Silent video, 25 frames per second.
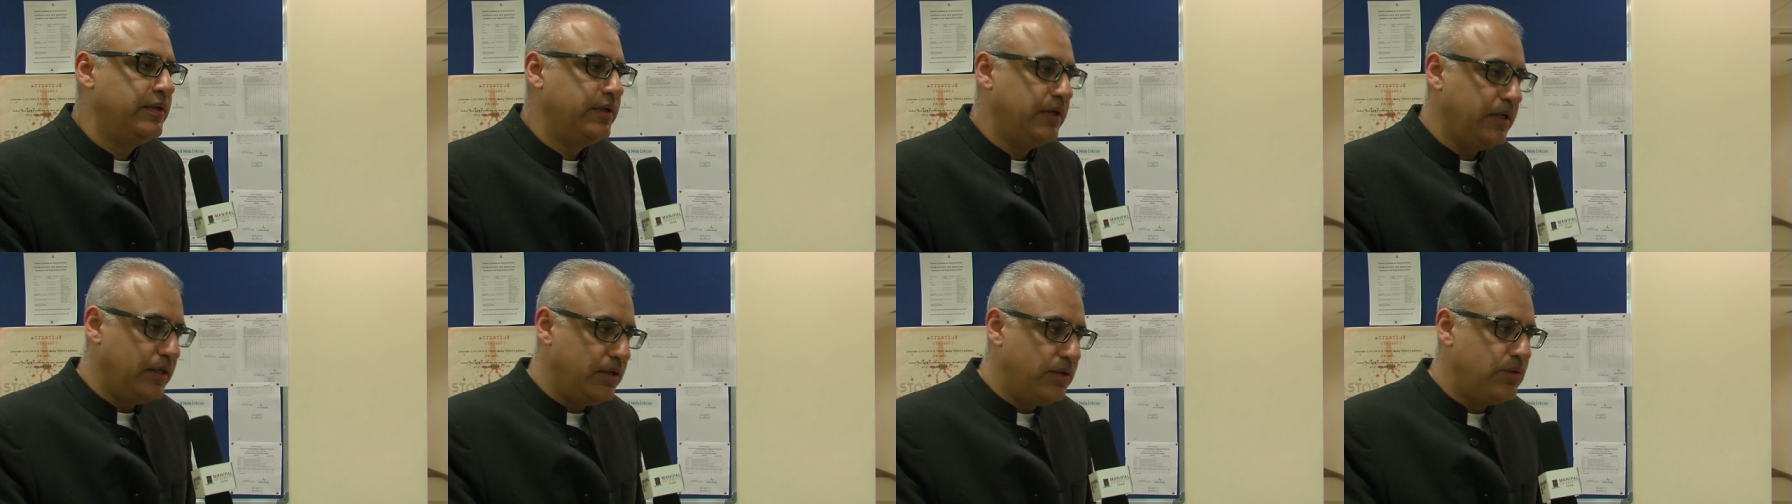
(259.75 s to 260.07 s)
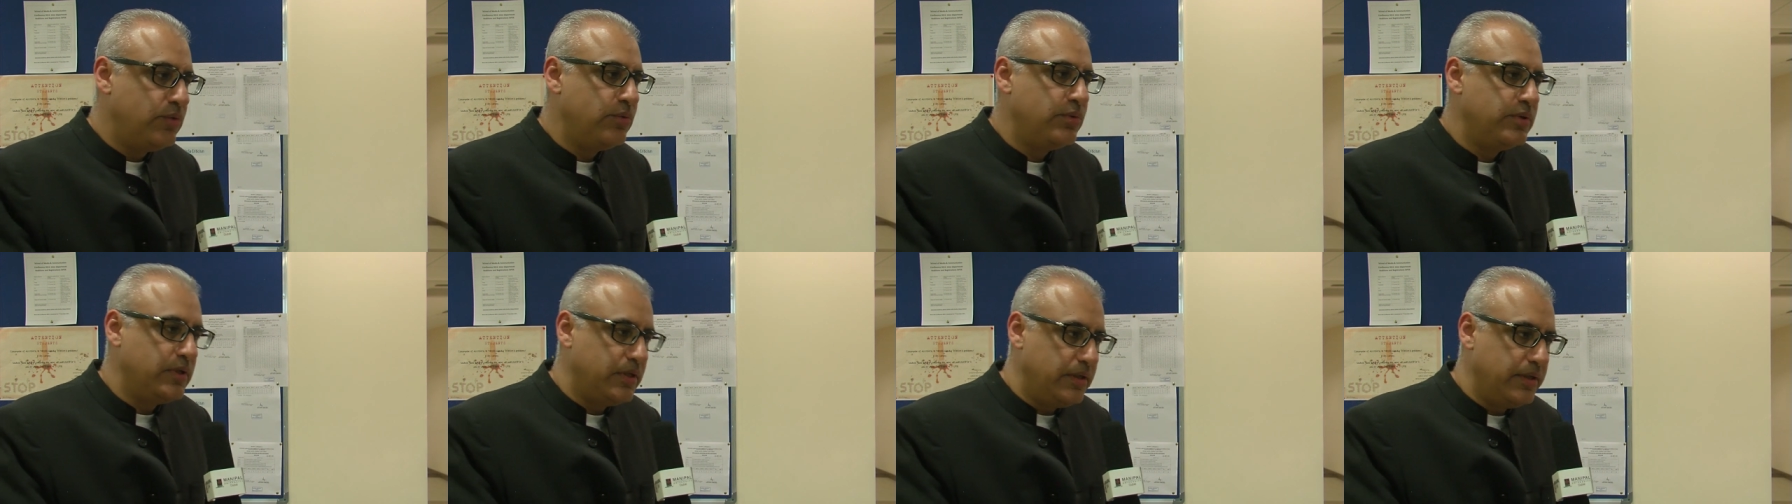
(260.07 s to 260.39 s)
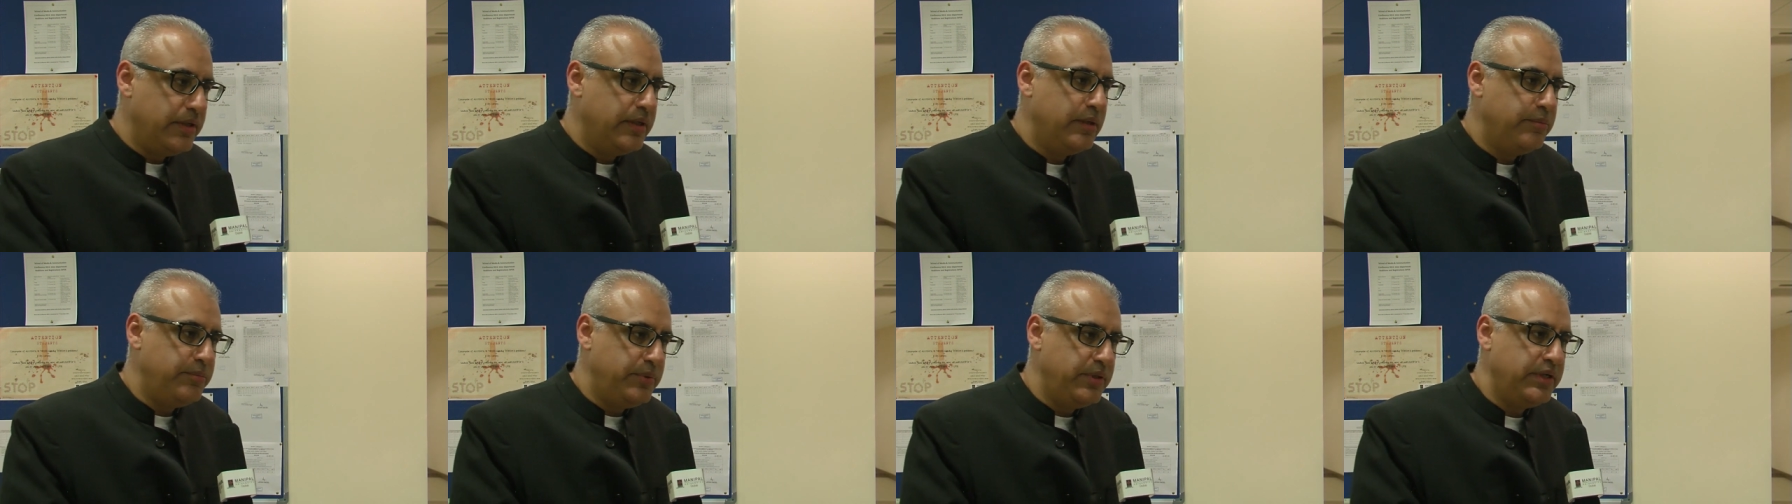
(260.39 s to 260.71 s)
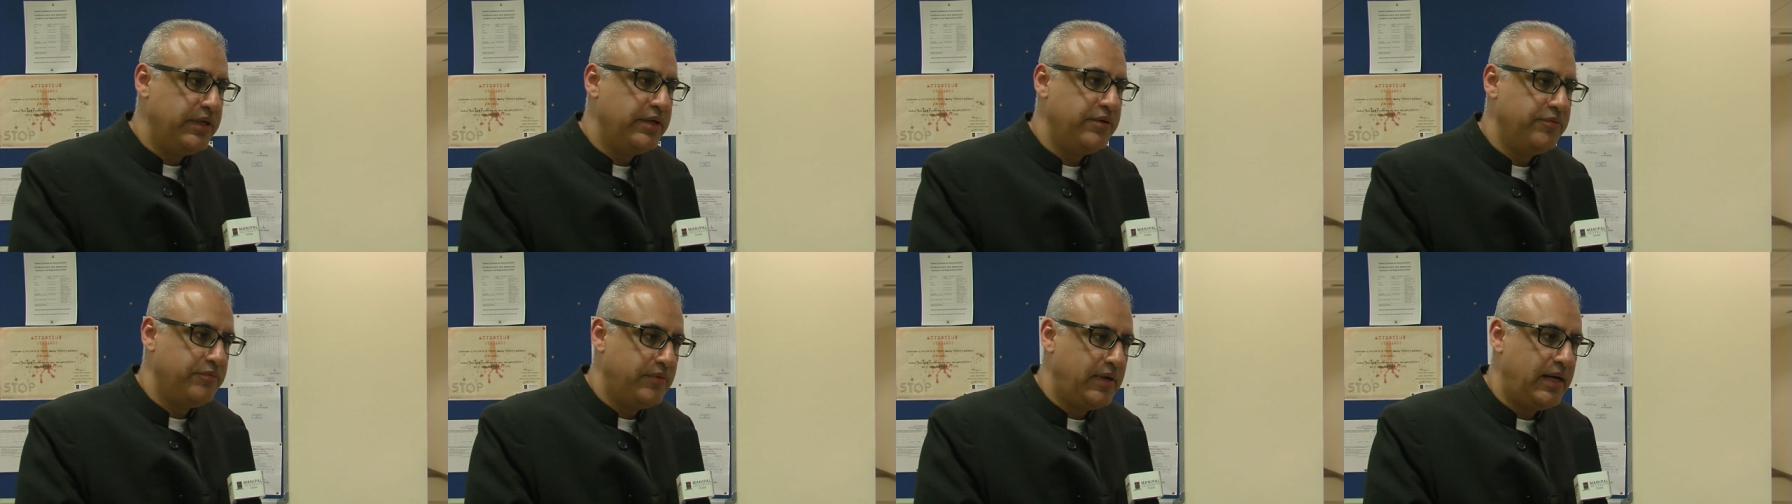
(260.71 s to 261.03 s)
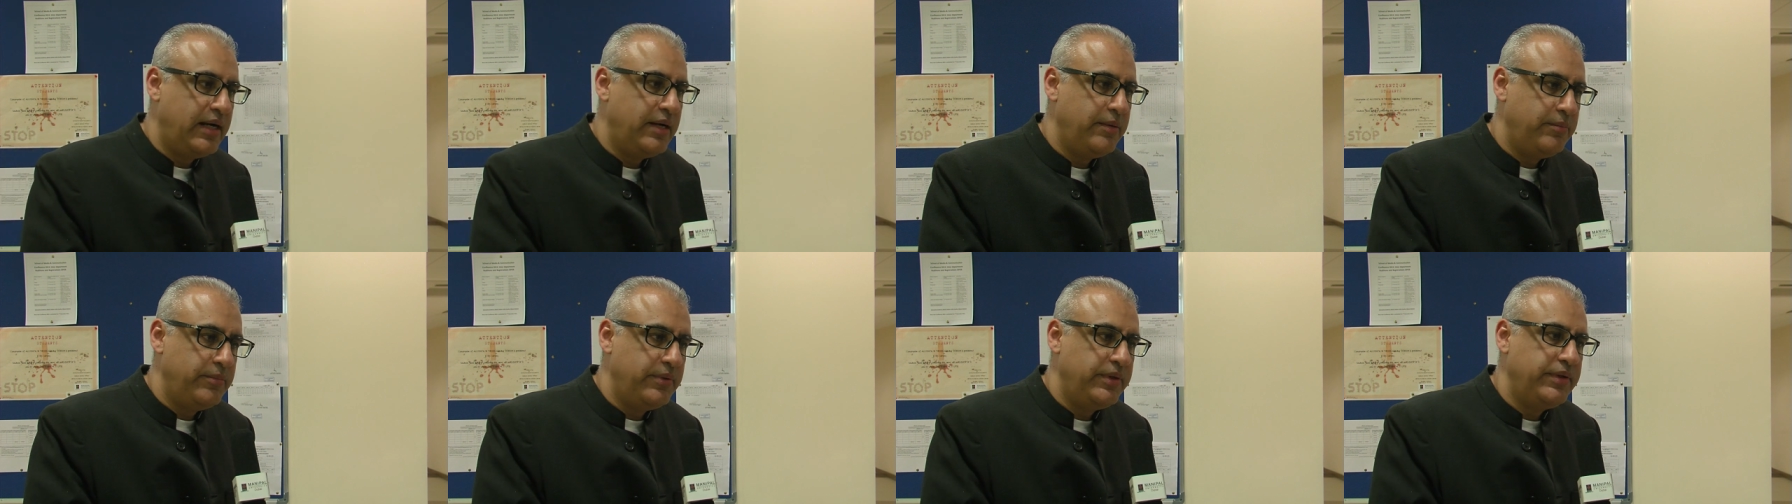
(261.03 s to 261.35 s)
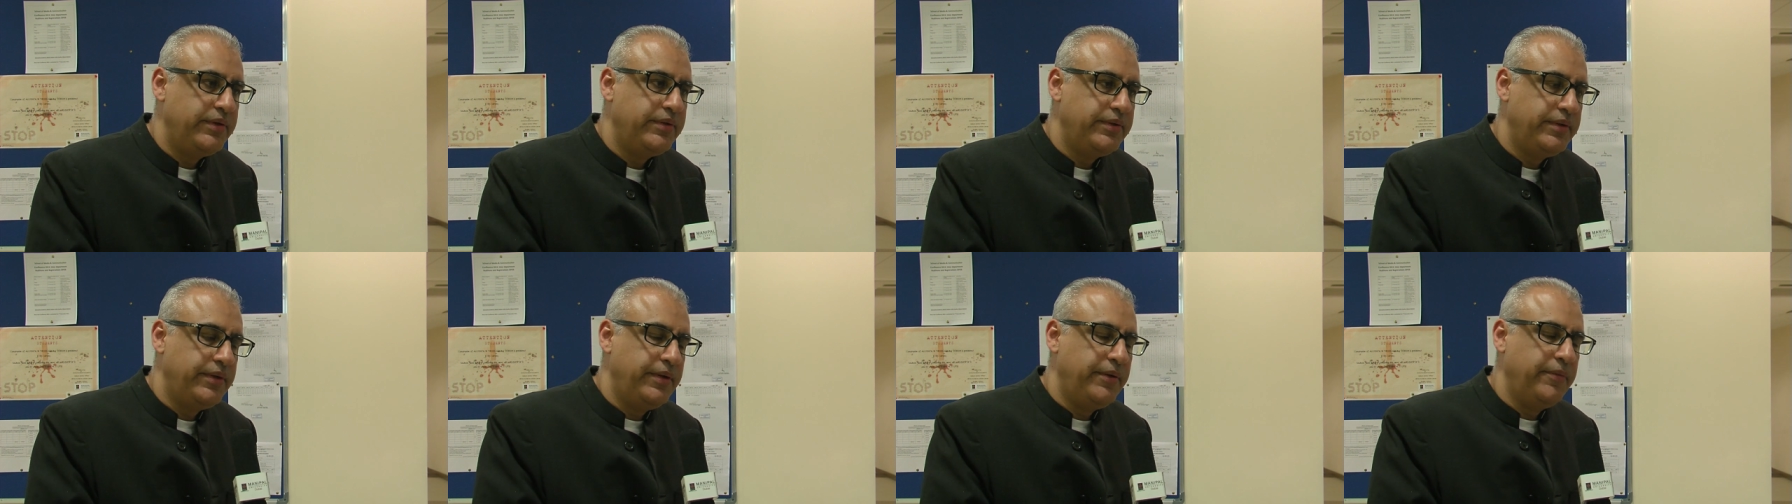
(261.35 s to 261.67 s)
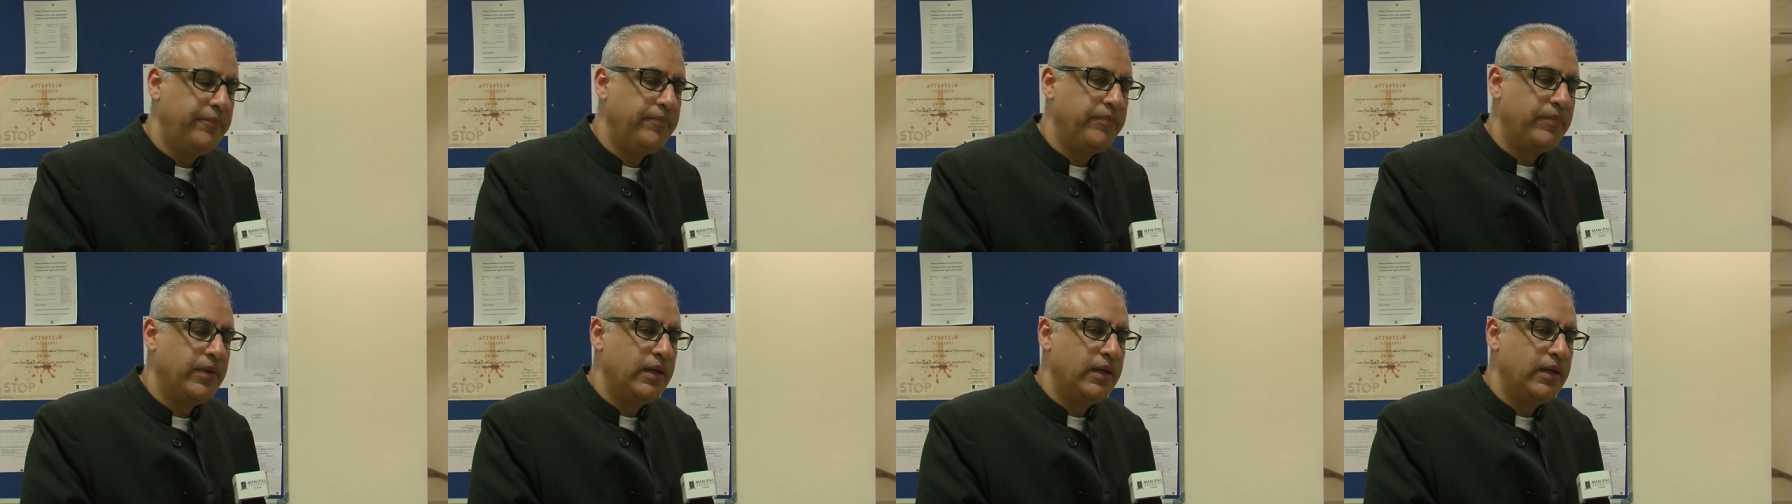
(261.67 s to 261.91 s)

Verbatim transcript: into the urban environment? Yeah?